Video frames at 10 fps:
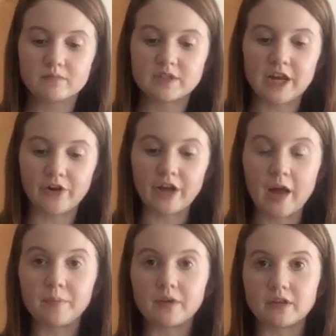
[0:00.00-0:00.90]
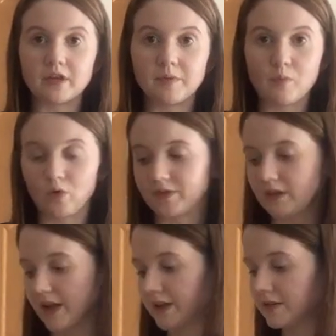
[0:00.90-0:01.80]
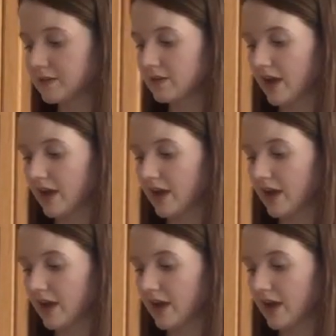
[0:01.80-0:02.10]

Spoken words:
tearing up a little bit more of the lettuce.